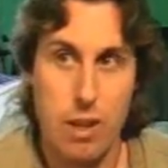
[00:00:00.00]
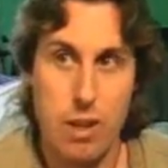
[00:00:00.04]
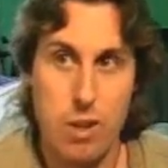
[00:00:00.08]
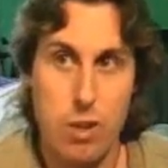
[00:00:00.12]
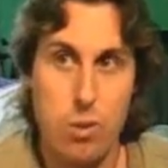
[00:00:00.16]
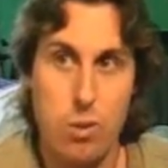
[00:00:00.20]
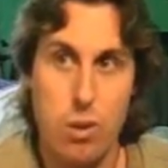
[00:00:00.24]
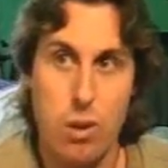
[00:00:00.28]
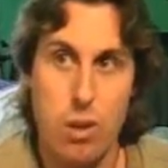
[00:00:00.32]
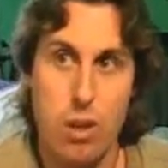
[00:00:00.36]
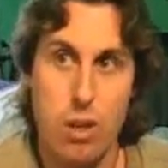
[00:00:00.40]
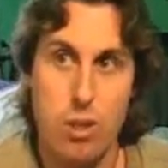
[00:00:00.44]

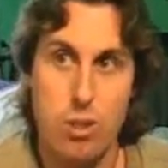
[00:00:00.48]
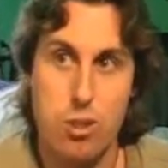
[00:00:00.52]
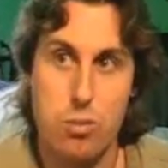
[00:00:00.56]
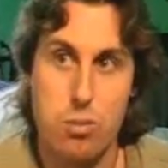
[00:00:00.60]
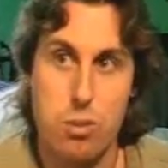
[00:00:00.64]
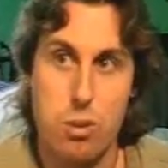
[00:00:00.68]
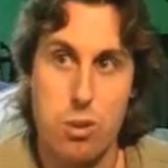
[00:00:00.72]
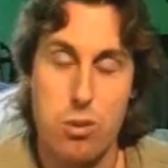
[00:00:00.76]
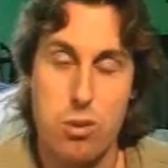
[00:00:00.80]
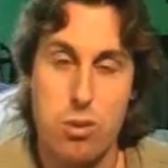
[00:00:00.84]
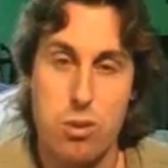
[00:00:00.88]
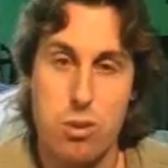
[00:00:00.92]
that you are
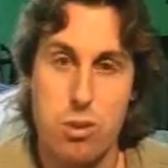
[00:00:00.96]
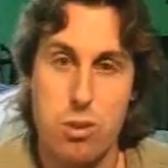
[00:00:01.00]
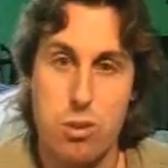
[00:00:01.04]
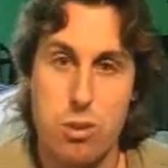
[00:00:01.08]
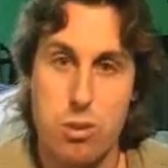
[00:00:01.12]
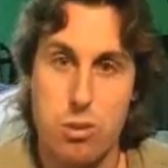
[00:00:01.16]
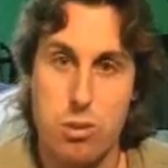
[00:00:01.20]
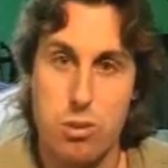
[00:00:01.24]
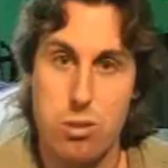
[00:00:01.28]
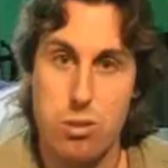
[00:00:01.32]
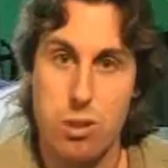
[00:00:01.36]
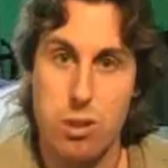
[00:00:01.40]
not supposed
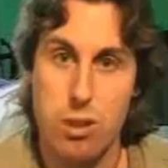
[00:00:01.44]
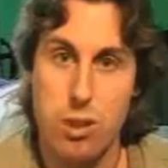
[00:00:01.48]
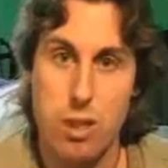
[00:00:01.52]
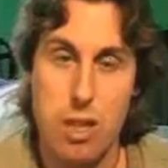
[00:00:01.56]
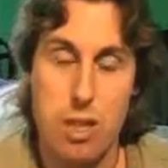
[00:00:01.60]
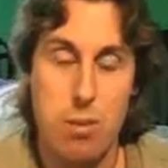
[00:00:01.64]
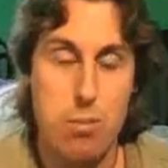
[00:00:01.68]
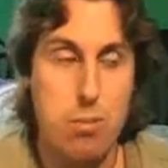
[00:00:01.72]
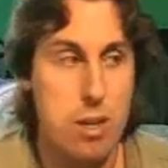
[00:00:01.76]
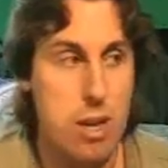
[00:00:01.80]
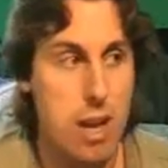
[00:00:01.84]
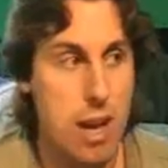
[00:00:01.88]
to
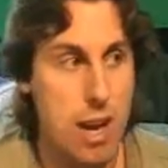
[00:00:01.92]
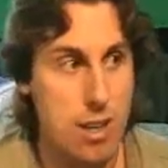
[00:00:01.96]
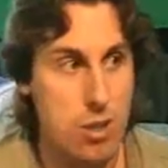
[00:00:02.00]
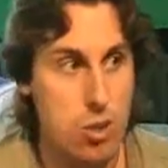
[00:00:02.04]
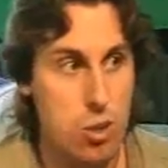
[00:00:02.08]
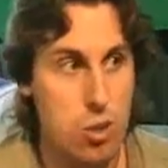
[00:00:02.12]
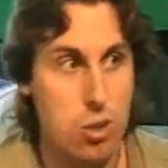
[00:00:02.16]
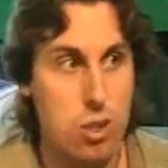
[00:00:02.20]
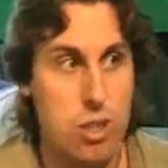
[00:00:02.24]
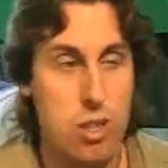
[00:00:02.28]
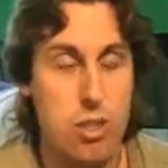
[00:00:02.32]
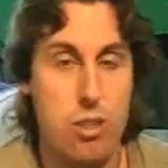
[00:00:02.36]
keep an
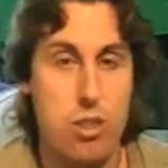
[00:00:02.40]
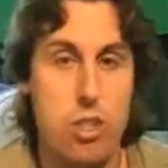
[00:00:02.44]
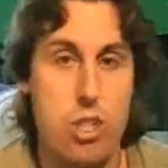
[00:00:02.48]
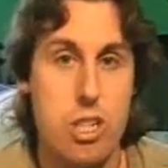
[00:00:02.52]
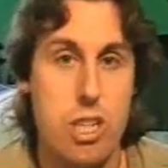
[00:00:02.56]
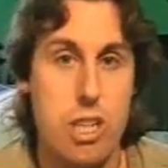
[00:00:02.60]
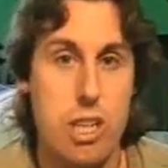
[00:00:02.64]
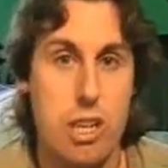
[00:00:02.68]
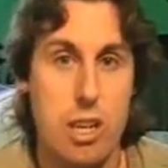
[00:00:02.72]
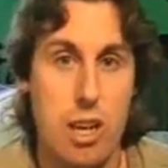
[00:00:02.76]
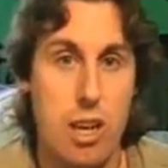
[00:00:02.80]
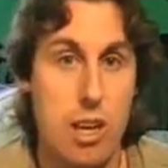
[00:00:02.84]
astral
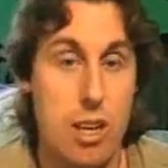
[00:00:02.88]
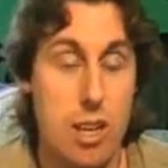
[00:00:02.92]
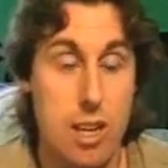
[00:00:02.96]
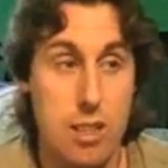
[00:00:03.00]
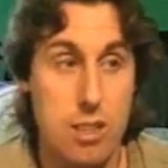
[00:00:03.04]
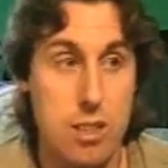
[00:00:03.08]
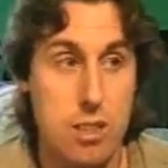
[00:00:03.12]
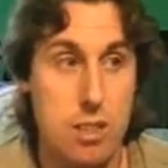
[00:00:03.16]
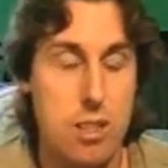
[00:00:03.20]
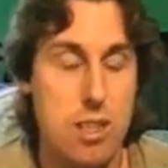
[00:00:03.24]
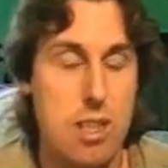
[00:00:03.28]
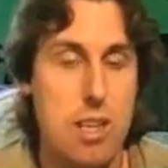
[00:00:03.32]

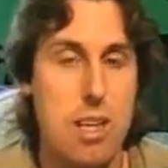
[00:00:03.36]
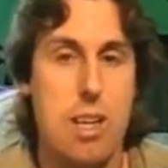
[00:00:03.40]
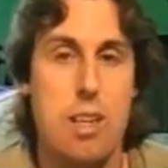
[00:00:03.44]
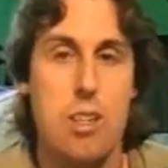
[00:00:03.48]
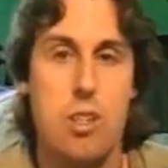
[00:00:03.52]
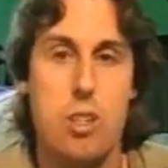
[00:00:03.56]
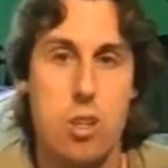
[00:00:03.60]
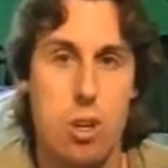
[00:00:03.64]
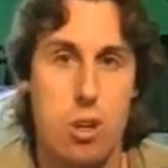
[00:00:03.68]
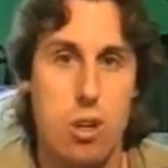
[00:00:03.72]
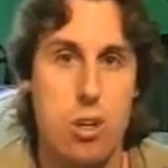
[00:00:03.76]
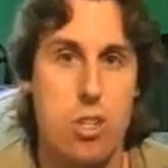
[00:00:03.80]
entity
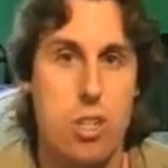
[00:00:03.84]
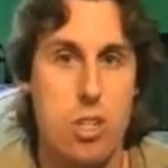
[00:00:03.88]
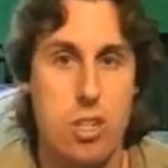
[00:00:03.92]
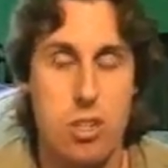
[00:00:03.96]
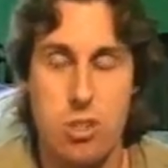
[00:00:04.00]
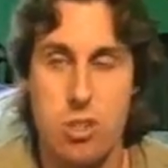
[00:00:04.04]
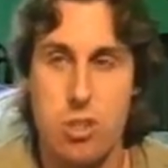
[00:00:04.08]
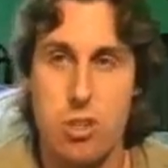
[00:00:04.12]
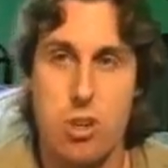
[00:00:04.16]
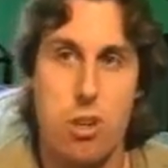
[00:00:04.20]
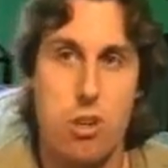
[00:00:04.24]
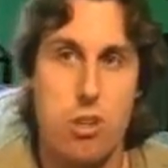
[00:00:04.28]
and charge
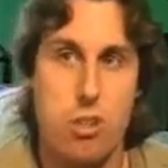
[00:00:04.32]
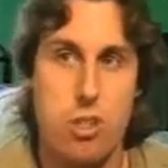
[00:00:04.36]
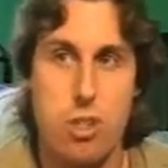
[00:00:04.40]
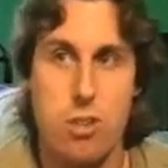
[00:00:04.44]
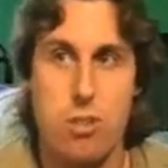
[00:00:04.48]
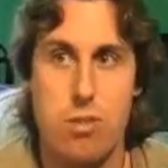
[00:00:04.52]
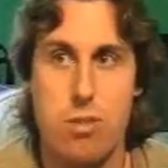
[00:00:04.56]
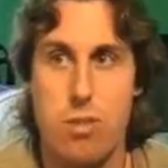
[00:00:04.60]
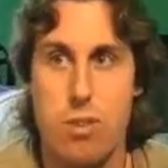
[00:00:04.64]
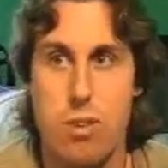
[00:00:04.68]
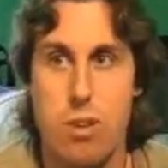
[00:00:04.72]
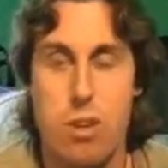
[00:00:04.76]

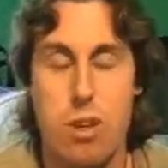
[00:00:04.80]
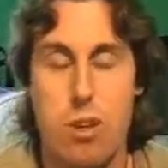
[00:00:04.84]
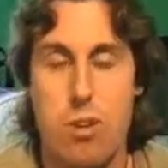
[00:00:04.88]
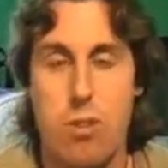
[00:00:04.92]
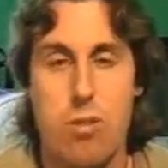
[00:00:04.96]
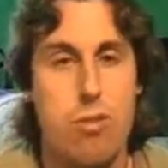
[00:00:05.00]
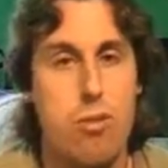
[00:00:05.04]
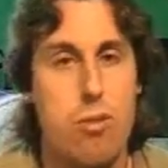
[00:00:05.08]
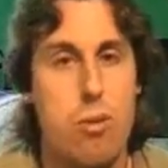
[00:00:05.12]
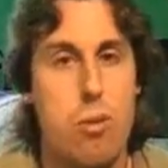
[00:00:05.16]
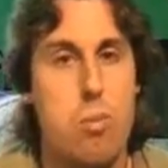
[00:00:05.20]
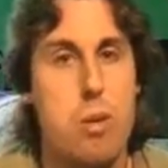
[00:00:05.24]
it
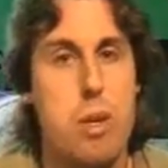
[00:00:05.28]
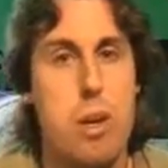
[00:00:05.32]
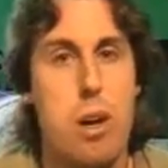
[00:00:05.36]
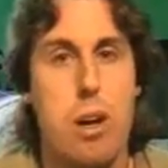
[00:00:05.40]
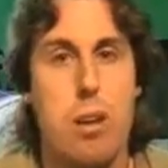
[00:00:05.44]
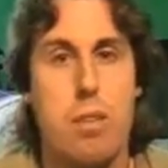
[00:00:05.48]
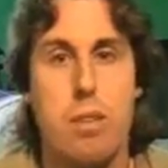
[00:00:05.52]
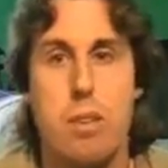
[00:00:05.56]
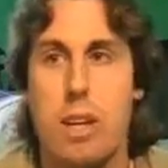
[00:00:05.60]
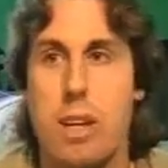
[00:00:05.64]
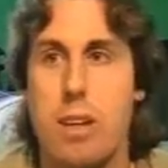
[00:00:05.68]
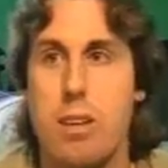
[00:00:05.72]
for
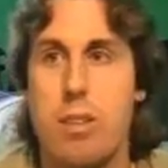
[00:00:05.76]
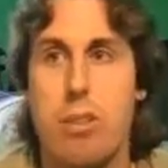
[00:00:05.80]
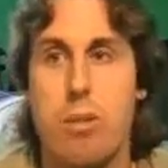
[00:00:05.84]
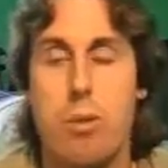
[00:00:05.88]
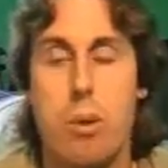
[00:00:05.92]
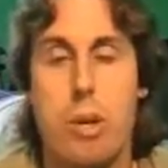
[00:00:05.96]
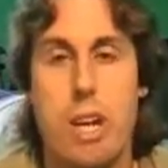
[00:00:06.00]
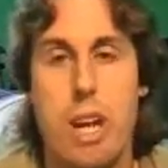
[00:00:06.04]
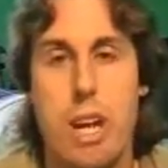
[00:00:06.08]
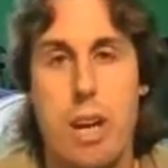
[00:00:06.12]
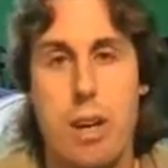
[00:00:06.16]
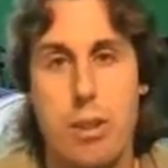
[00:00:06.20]
beyond like
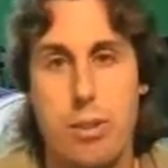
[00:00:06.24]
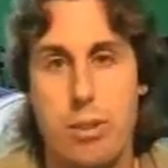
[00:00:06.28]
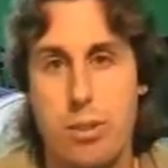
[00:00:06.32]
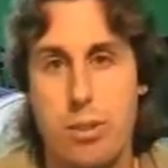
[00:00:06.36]
3